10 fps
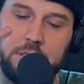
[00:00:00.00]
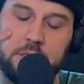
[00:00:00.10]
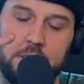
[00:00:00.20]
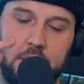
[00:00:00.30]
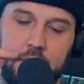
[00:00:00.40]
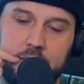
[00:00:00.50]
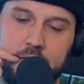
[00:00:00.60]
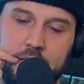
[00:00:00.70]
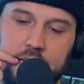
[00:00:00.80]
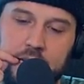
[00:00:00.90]
Yikes.
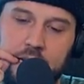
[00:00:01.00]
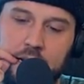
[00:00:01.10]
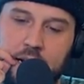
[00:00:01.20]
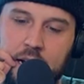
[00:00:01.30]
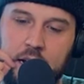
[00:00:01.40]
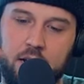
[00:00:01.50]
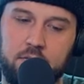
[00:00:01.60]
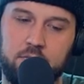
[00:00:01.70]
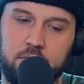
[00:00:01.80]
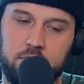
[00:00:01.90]
And 5
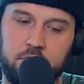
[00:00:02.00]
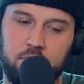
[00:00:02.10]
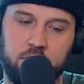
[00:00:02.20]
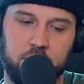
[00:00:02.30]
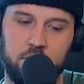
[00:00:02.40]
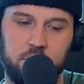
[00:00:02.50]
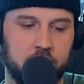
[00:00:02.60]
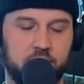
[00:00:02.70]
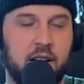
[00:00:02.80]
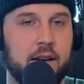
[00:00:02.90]

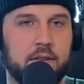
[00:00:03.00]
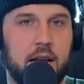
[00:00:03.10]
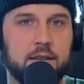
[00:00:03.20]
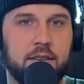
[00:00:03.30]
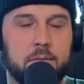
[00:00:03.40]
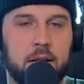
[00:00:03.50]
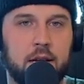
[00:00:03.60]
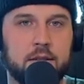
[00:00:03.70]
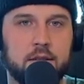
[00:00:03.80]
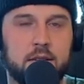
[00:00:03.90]
days after my
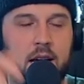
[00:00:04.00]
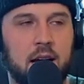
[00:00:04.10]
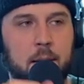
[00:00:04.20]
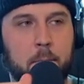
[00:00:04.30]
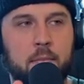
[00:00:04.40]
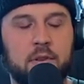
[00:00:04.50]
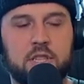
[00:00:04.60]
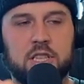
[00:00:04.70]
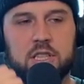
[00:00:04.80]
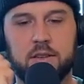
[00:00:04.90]
license, I
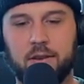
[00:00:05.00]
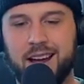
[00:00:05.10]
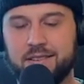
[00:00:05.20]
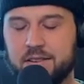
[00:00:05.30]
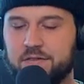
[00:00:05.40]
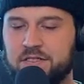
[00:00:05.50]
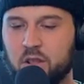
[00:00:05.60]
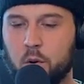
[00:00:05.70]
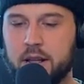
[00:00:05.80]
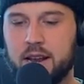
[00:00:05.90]

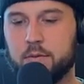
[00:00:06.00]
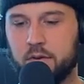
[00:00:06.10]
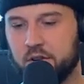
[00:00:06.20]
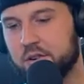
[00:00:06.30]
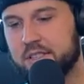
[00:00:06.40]
floored it in reverse